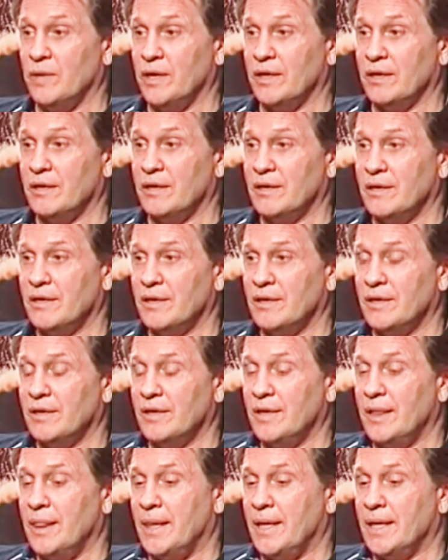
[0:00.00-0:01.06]
me.
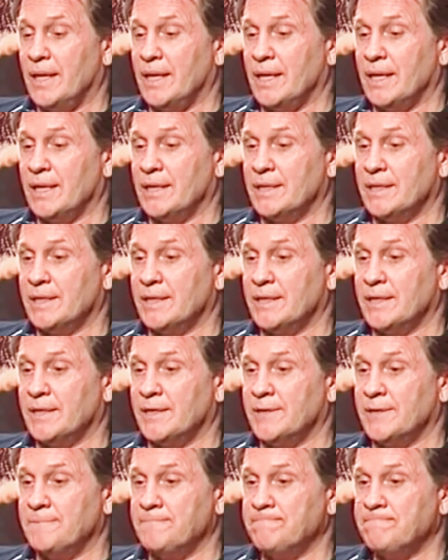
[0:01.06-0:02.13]
And
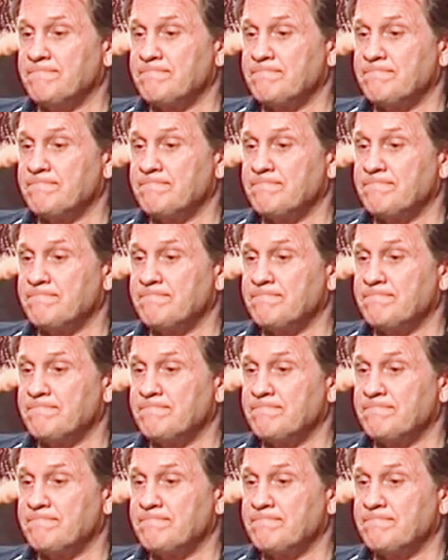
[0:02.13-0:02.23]
uh,